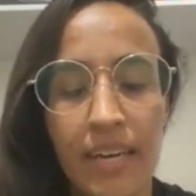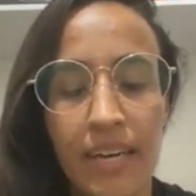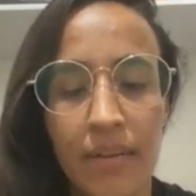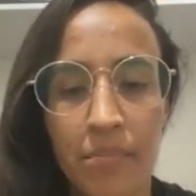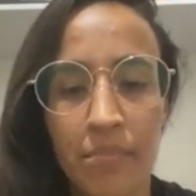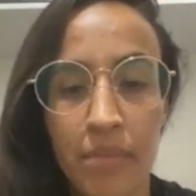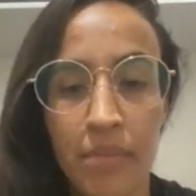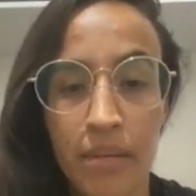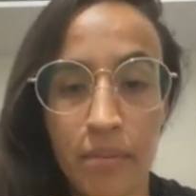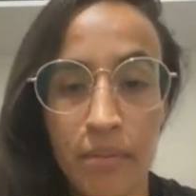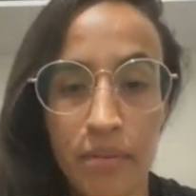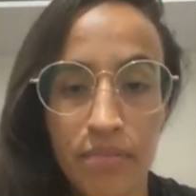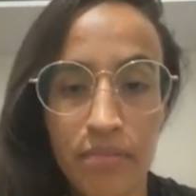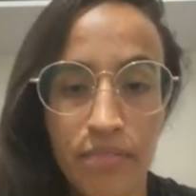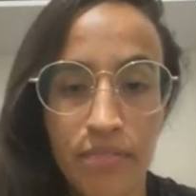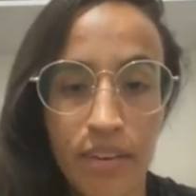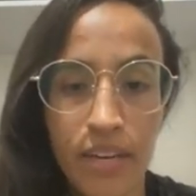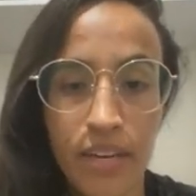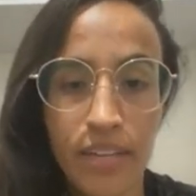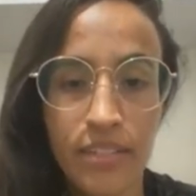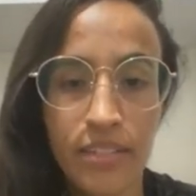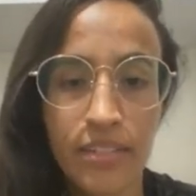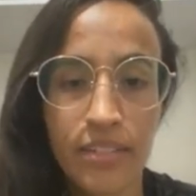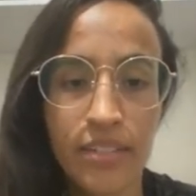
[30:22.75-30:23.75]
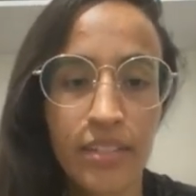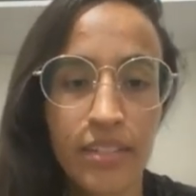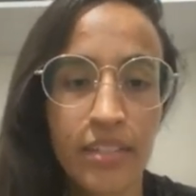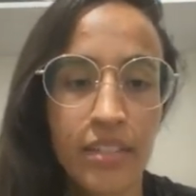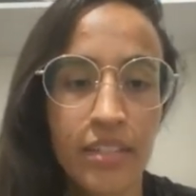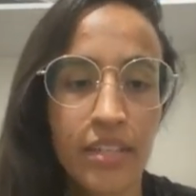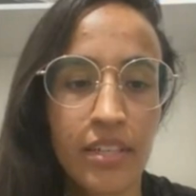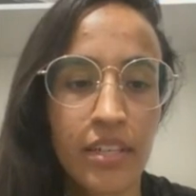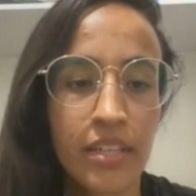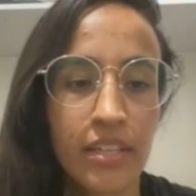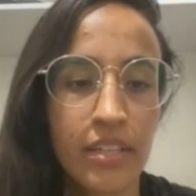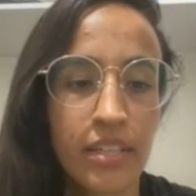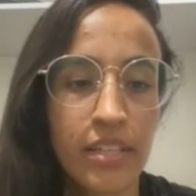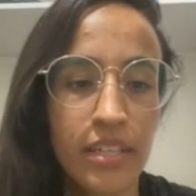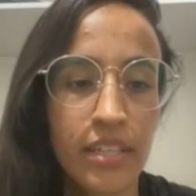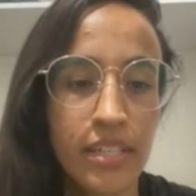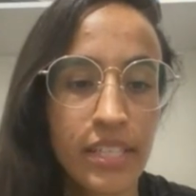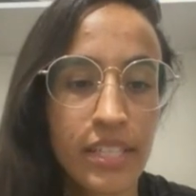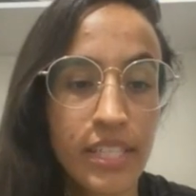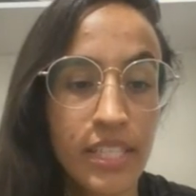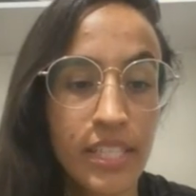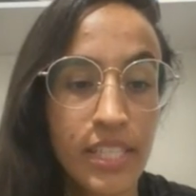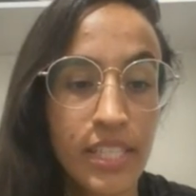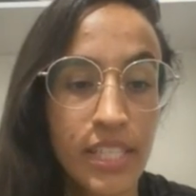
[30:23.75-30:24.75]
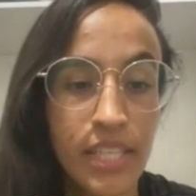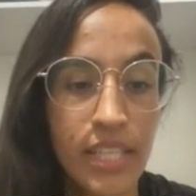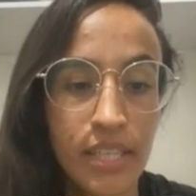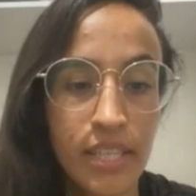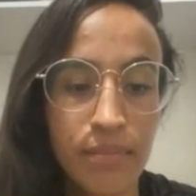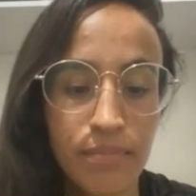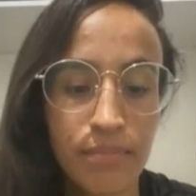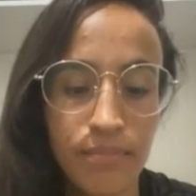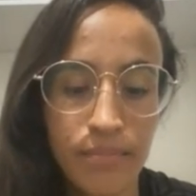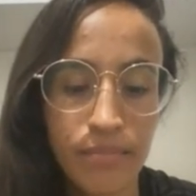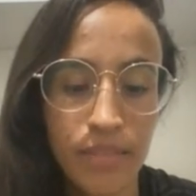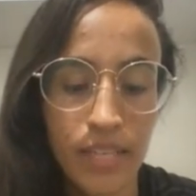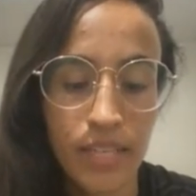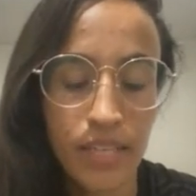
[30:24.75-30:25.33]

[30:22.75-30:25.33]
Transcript: Me and my father, the team,